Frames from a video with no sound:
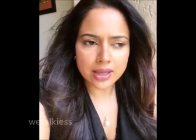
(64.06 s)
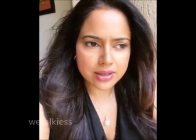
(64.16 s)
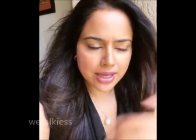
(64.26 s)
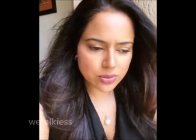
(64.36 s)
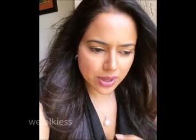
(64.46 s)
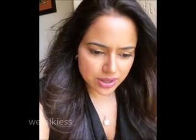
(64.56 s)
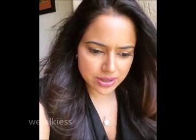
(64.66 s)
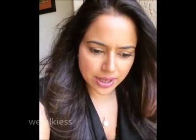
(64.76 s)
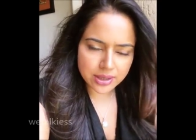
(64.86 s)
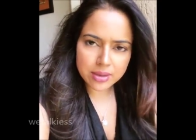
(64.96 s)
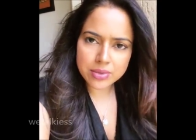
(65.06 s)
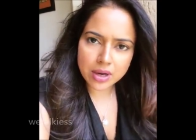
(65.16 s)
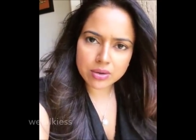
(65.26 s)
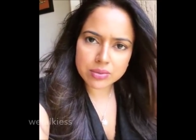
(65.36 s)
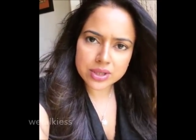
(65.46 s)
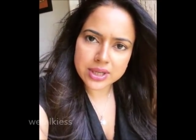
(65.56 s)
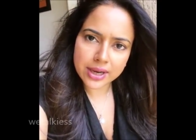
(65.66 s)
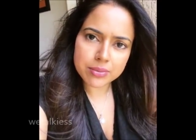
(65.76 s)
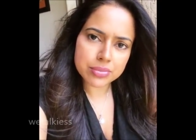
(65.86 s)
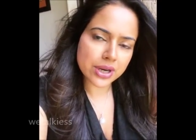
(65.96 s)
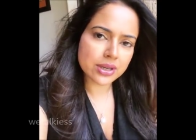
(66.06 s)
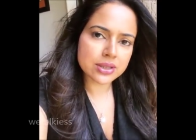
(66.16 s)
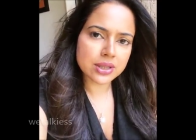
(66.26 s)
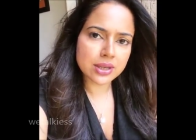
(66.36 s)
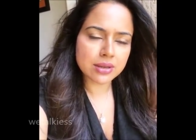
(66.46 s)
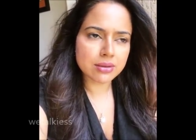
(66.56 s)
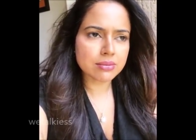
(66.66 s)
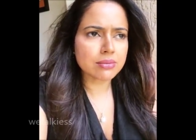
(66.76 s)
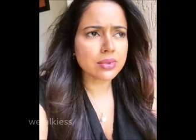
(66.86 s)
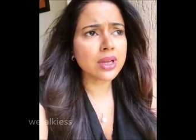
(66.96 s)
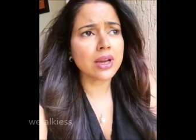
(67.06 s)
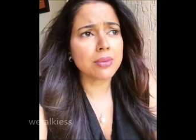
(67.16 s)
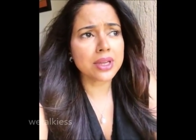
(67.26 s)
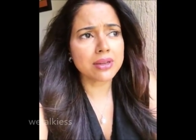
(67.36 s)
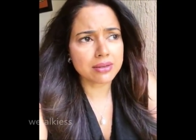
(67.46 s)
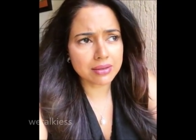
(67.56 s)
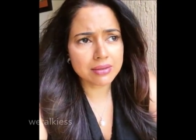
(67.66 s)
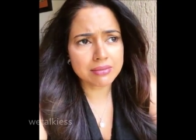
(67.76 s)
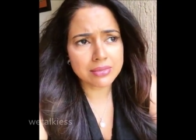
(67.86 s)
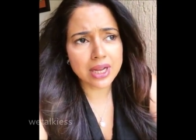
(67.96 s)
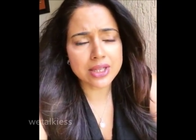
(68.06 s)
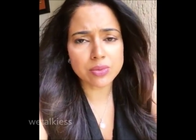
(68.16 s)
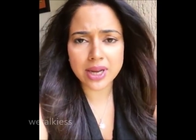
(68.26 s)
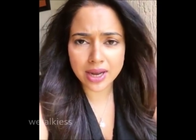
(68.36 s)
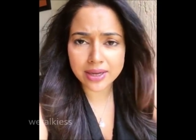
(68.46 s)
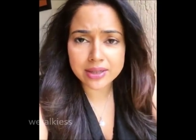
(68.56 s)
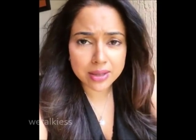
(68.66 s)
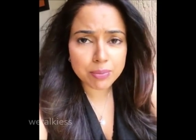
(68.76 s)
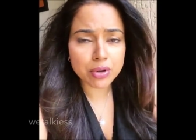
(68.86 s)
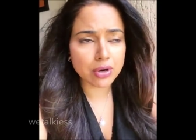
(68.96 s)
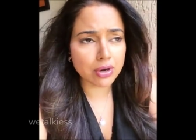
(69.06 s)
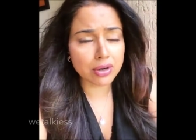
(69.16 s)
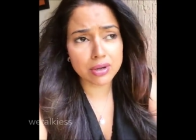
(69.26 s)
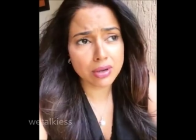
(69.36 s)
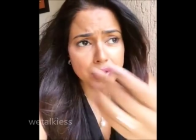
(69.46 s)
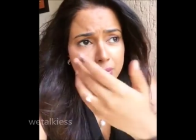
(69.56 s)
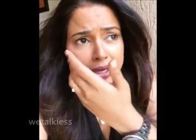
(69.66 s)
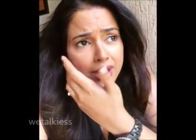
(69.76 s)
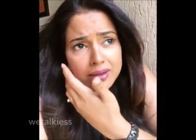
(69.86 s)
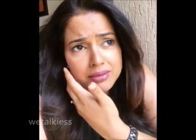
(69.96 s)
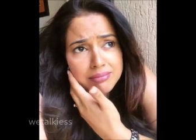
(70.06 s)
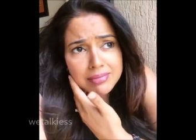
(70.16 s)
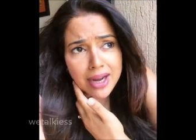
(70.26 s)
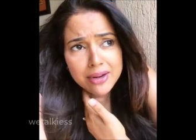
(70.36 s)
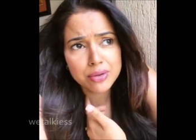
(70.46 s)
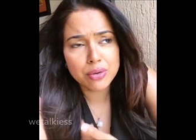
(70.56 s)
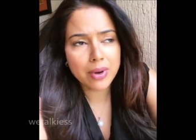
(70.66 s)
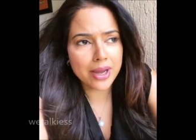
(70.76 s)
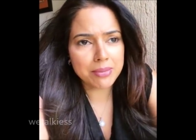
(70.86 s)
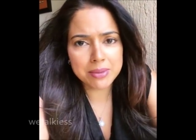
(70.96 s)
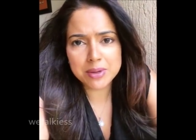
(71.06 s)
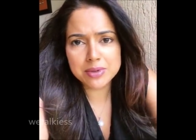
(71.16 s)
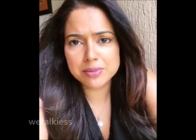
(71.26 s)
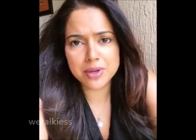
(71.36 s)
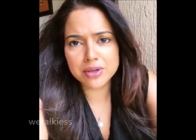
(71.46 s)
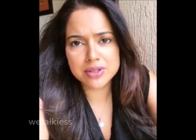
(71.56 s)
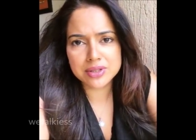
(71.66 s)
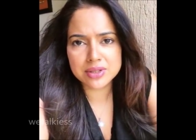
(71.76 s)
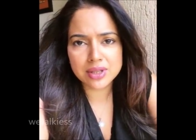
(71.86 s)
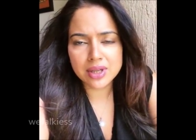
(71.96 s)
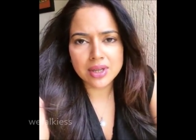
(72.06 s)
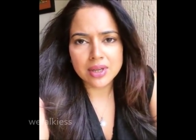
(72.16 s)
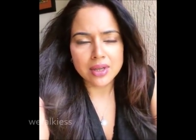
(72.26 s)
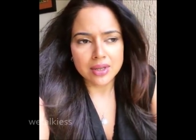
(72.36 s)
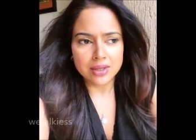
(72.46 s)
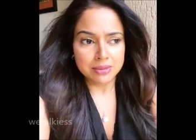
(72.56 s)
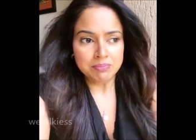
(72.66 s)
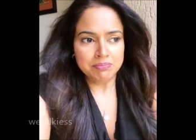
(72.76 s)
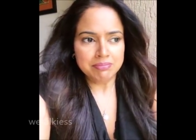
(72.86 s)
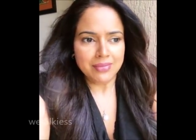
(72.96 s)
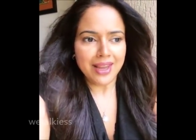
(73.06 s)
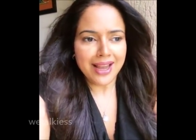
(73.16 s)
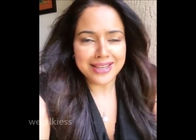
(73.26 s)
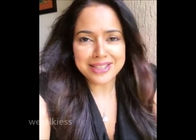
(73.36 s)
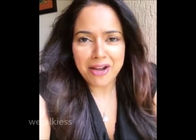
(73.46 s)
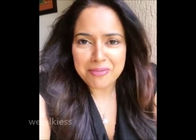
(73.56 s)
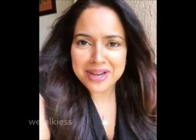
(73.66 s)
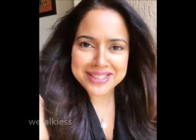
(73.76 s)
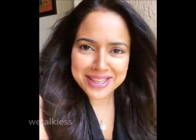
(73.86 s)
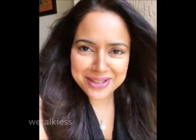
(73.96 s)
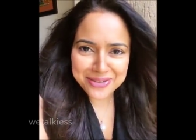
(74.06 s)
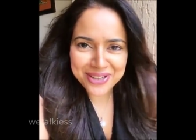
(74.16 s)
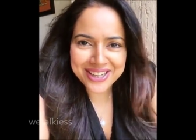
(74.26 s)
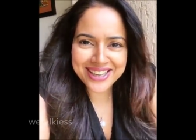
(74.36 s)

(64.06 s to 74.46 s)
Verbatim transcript: and that's why the second time round with the second pregnancy yeah i mean last one i, I did put on a lot of weight i i don't know why maybe it's because I starved myself